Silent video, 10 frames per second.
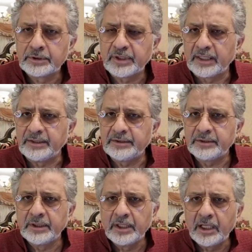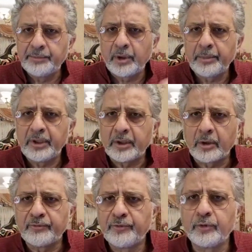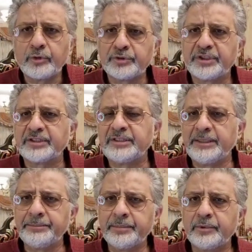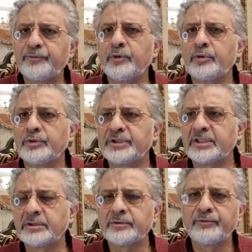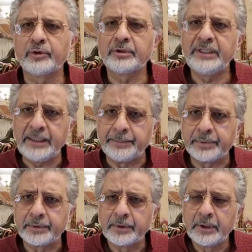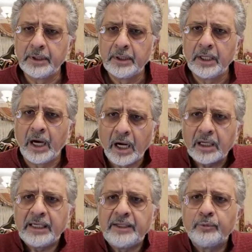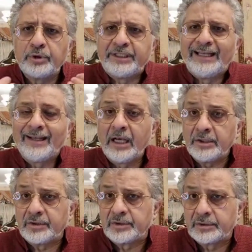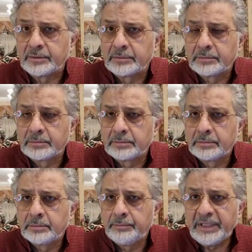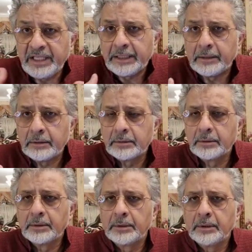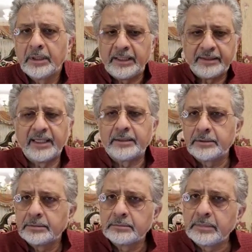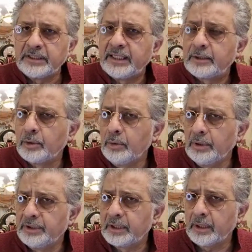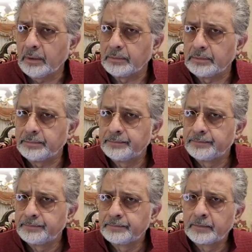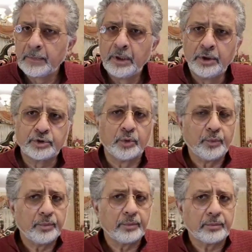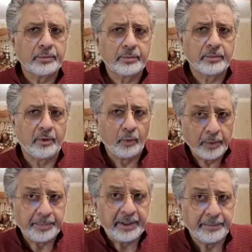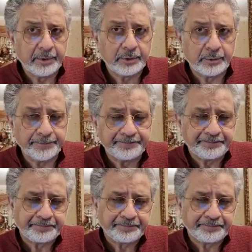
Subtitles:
size and probably around 4 to 6 foot deep. Hardly would take me in that hole in the ground. So I won't be able to